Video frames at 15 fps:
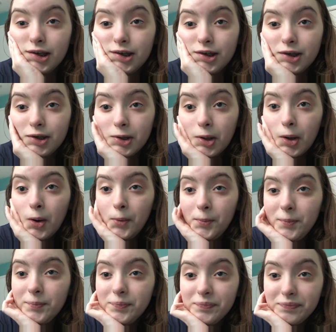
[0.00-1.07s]
So,
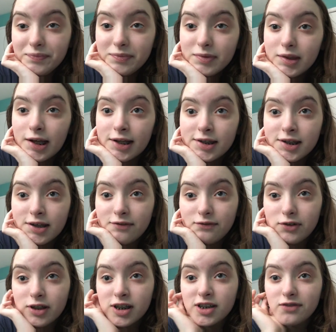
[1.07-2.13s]
that's it
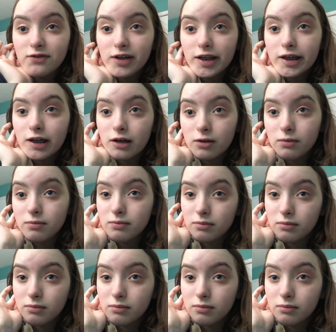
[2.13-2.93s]
for this video.